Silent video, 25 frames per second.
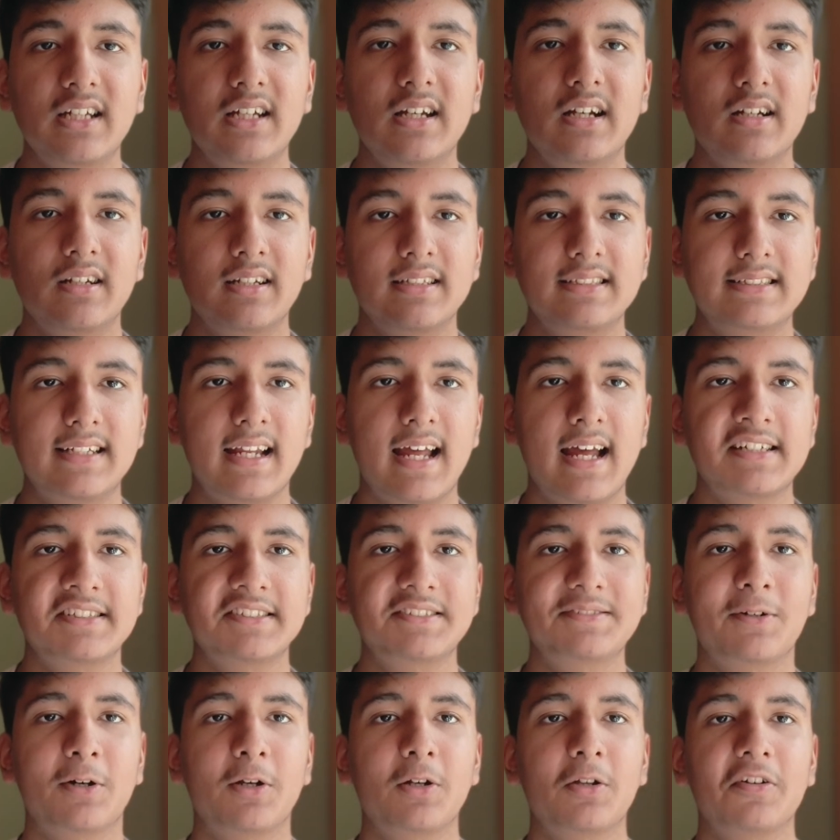
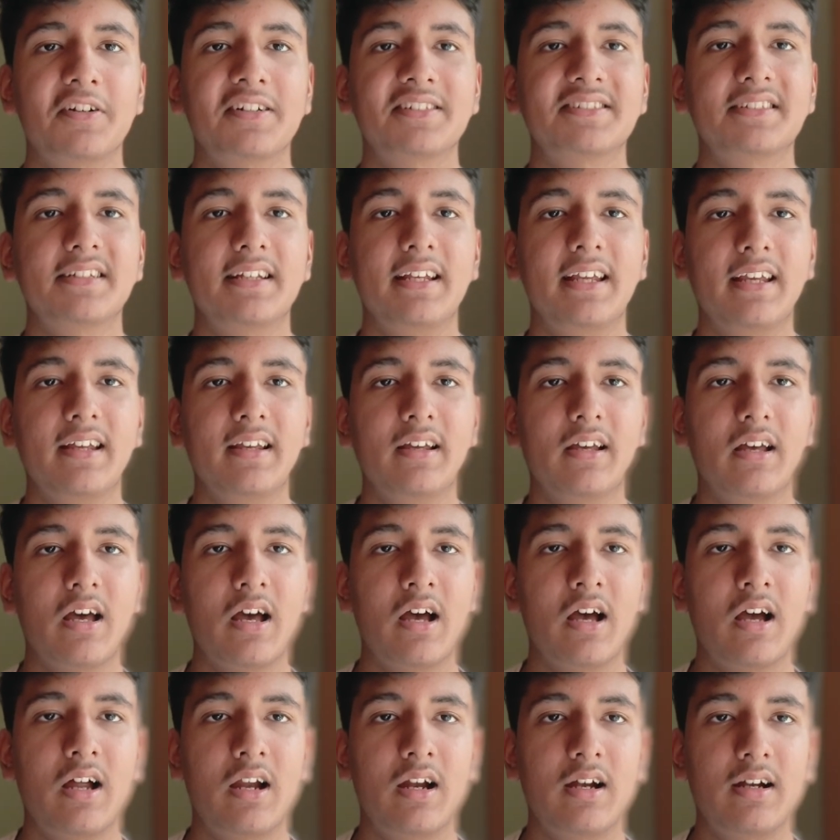understands what you're saying,
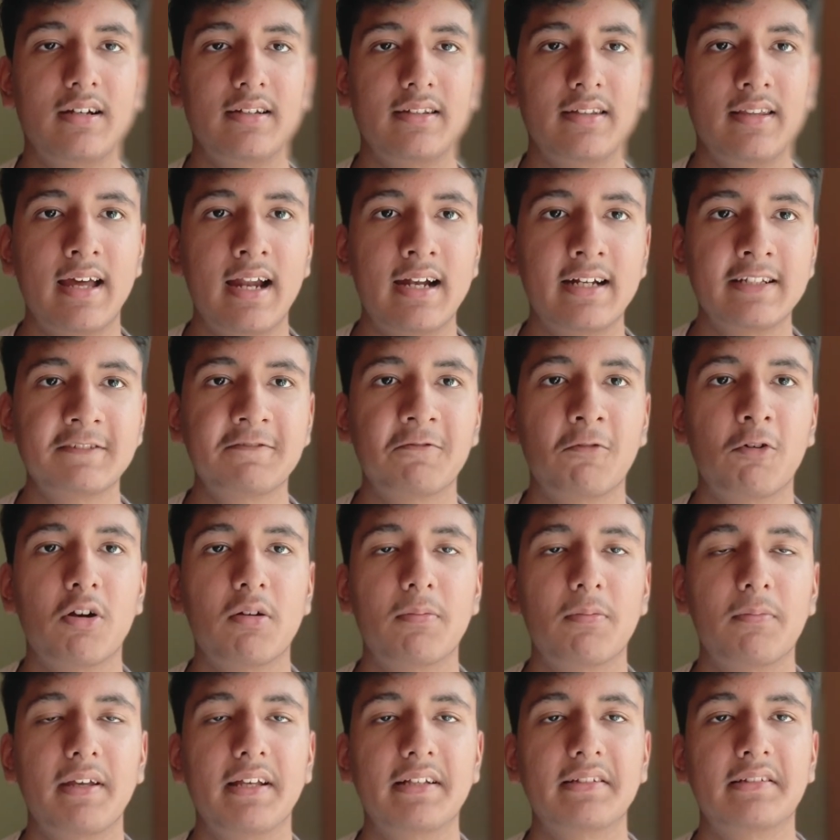and that is
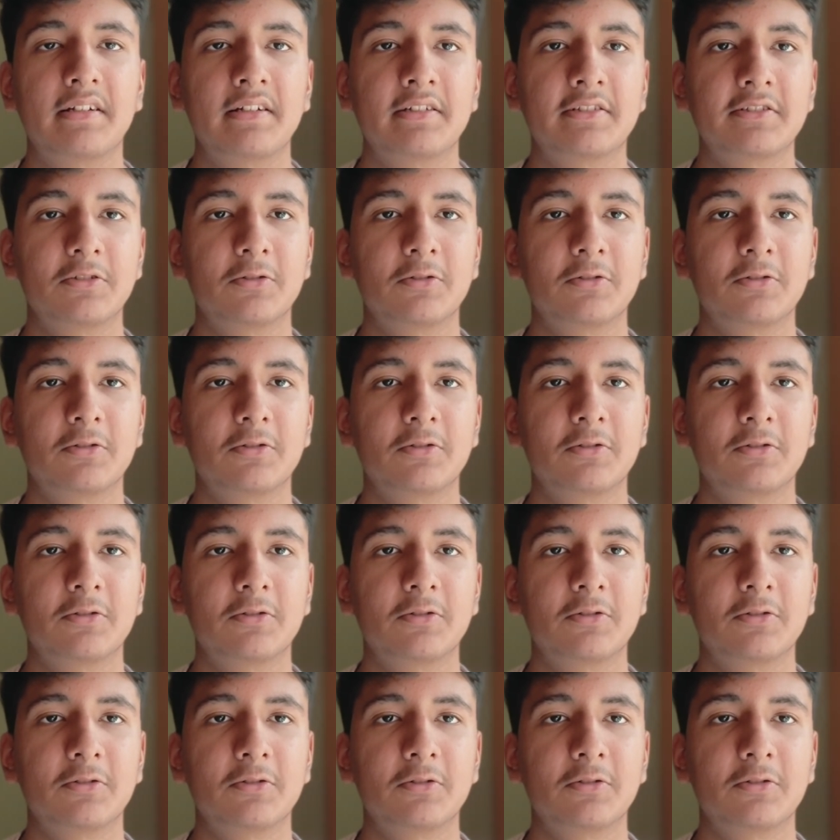what makes it so